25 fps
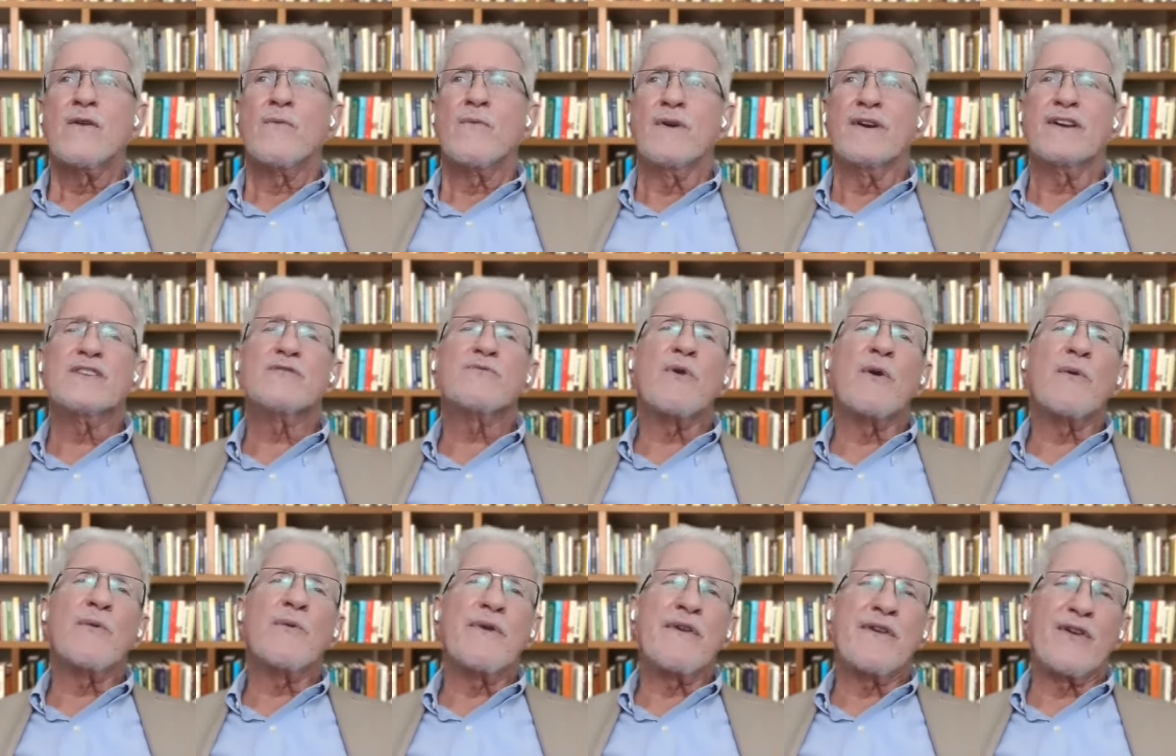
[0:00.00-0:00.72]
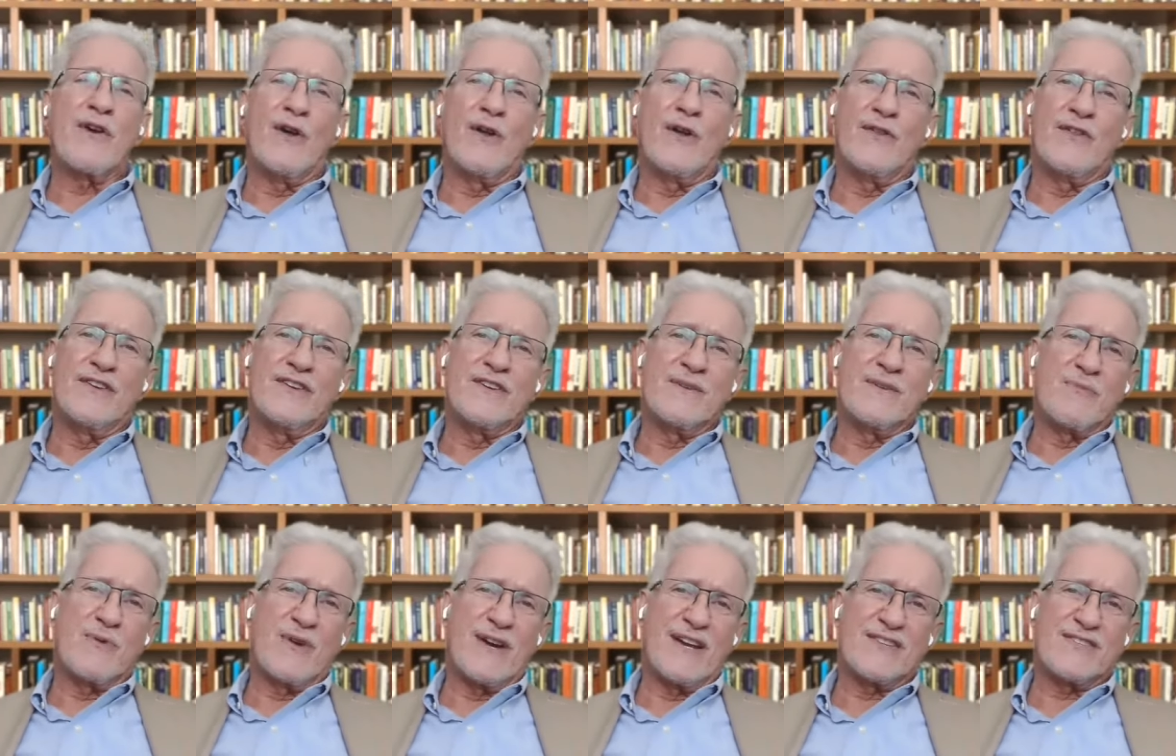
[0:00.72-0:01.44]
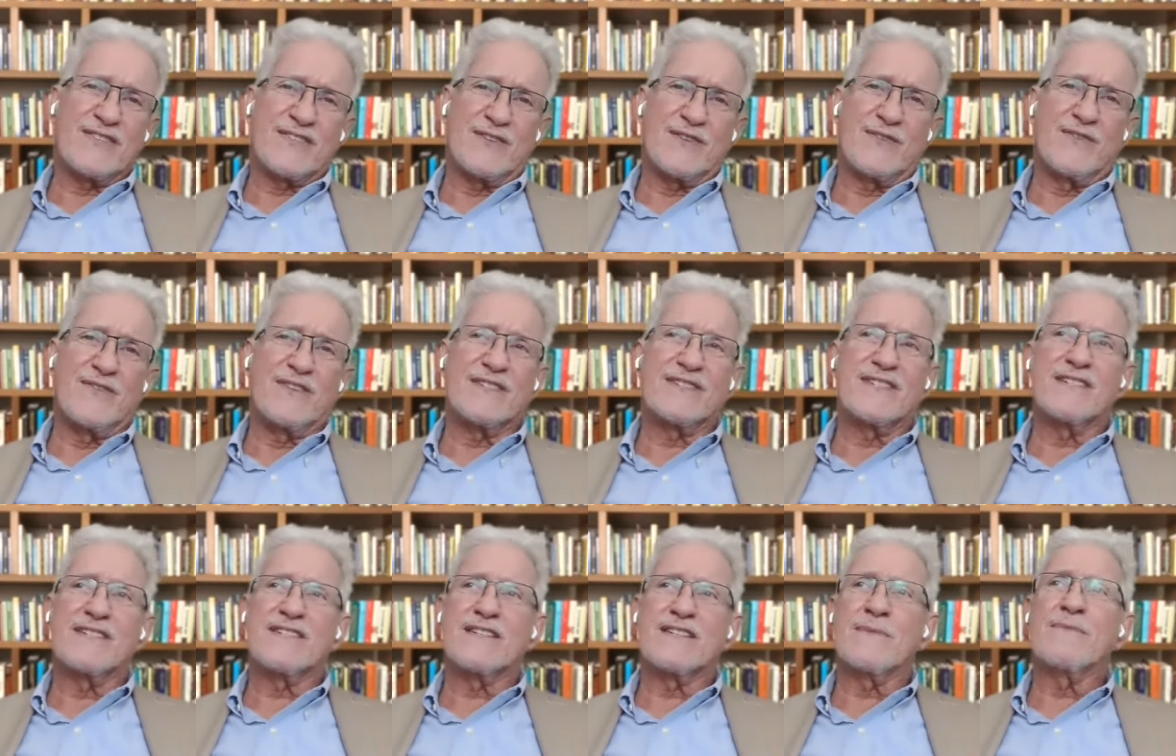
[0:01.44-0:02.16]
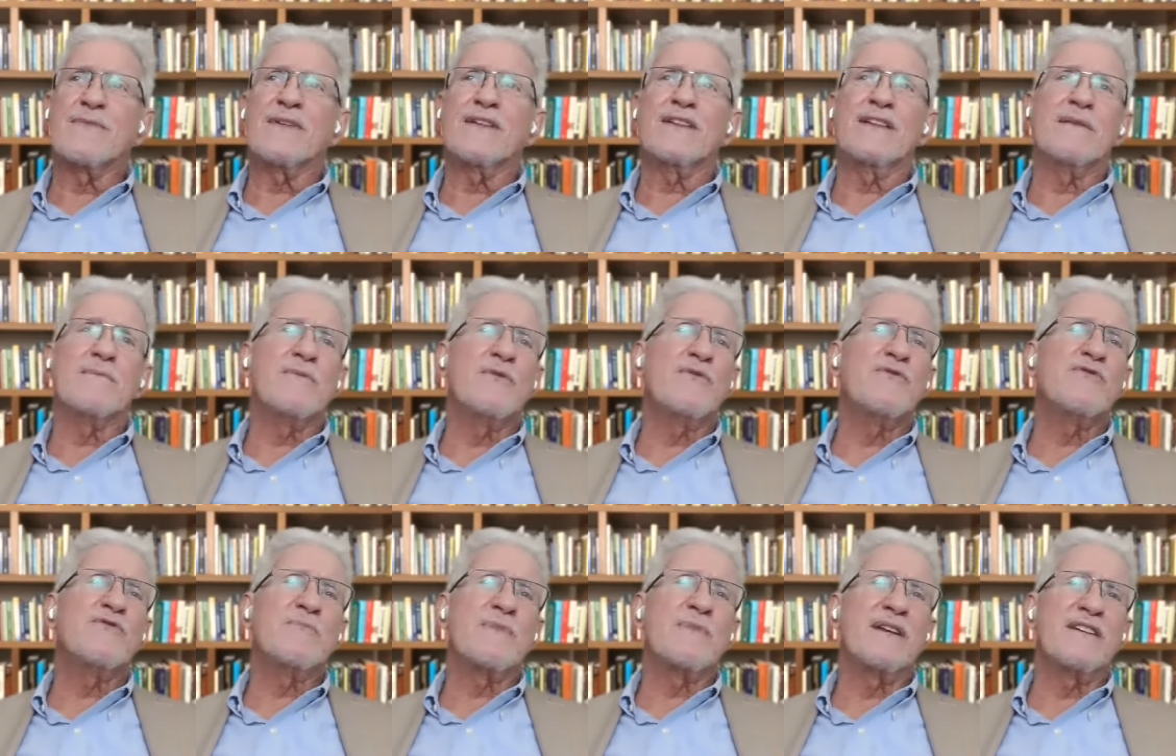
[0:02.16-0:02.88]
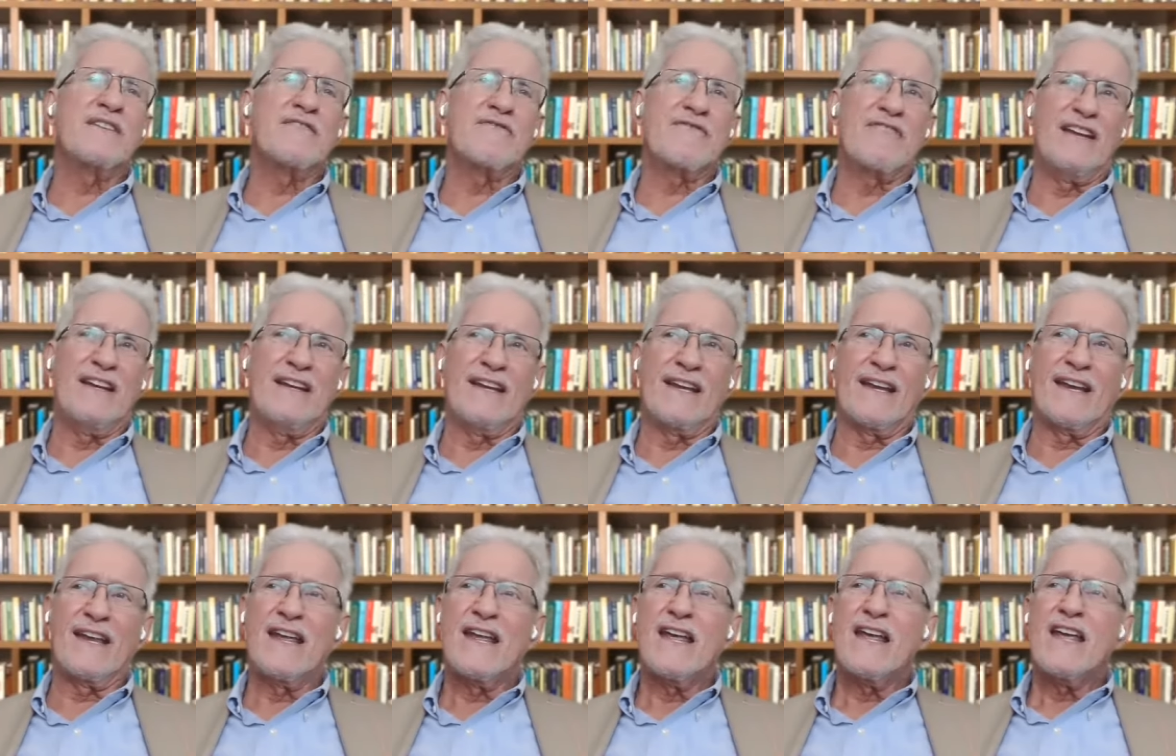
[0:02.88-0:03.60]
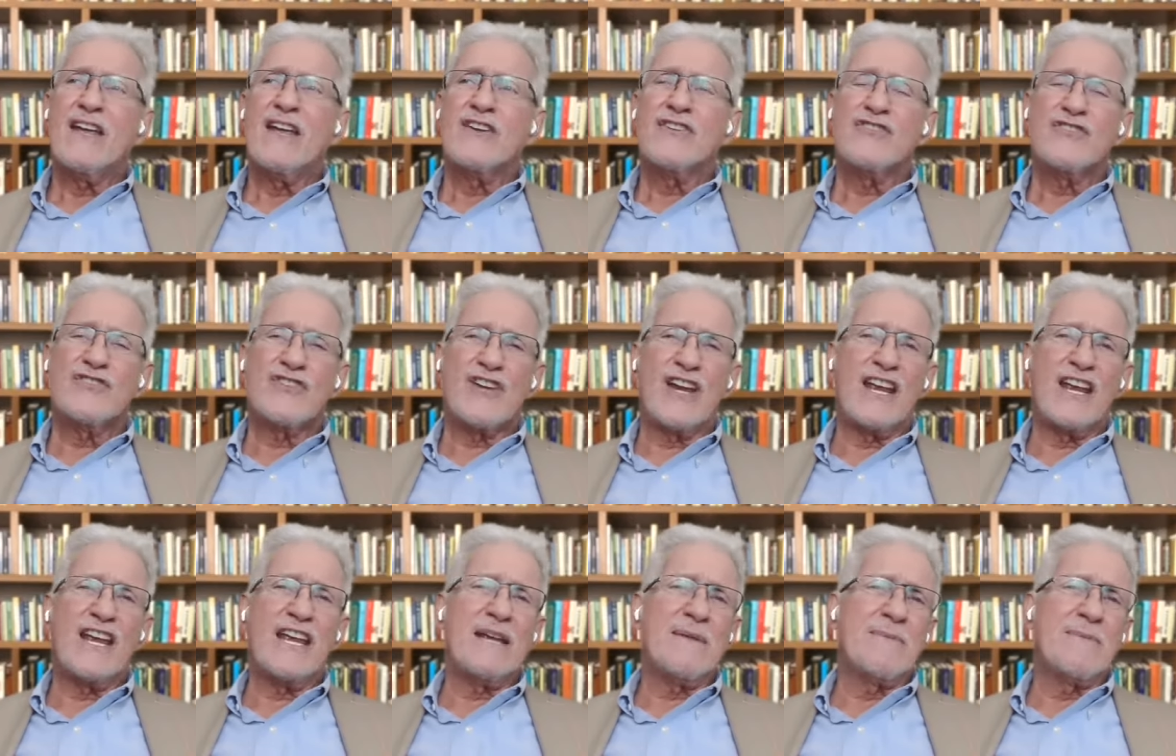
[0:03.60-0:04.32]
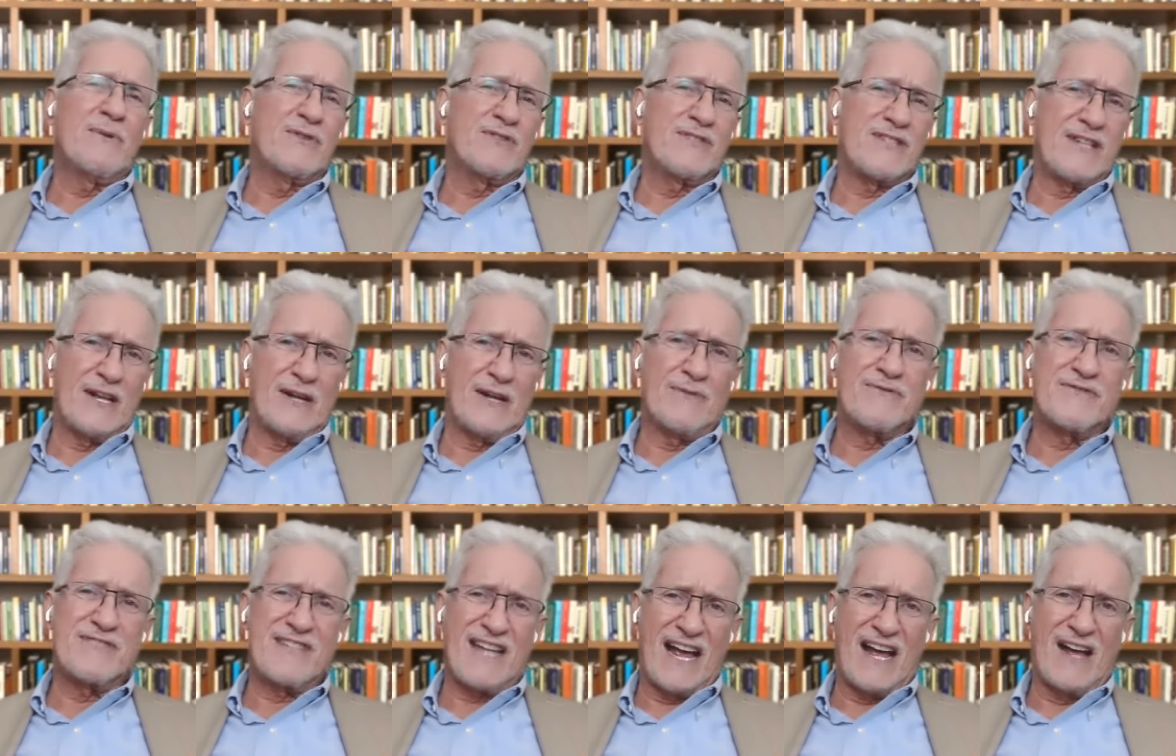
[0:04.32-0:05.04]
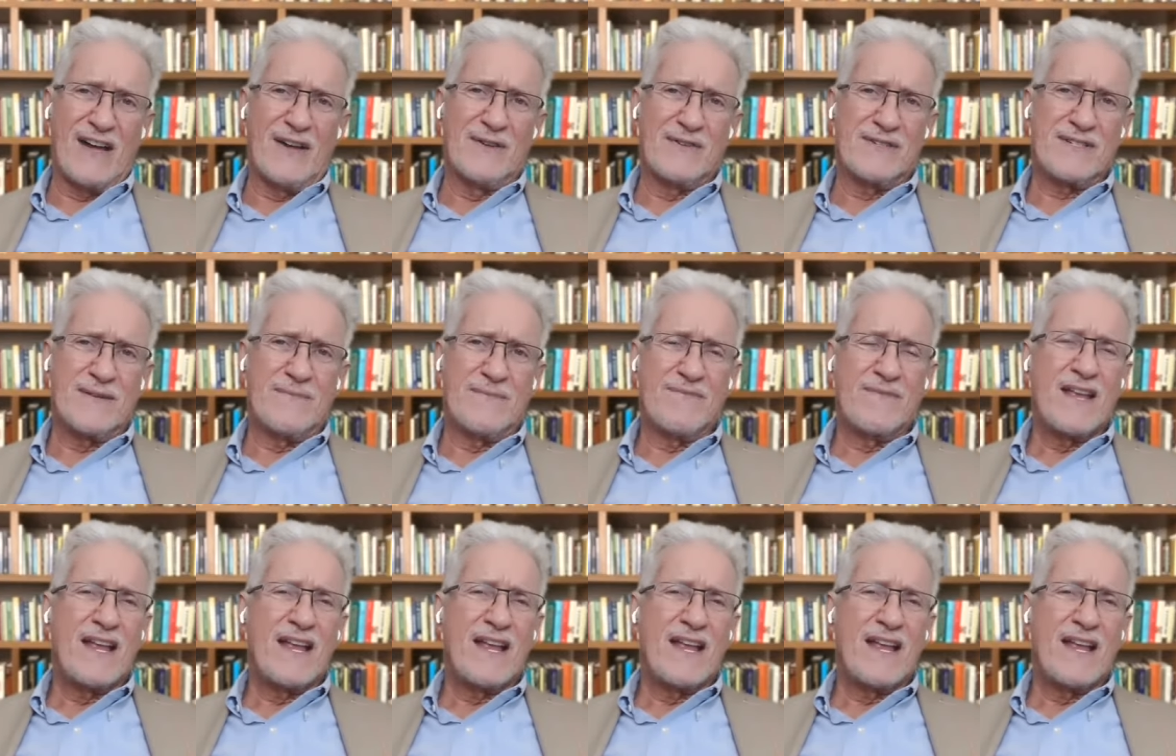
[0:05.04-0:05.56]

One is what we call the depressor. This is something that moves me into feeling shame or self doubt.